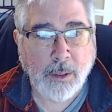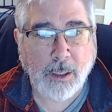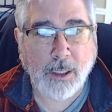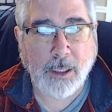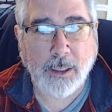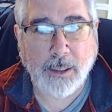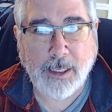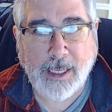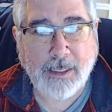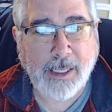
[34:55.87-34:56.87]

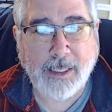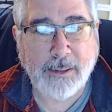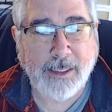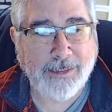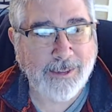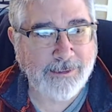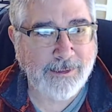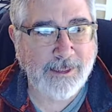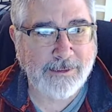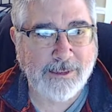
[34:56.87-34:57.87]
And
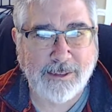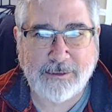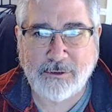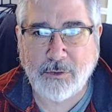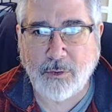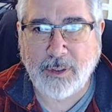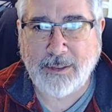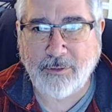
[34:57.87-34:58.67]
this story,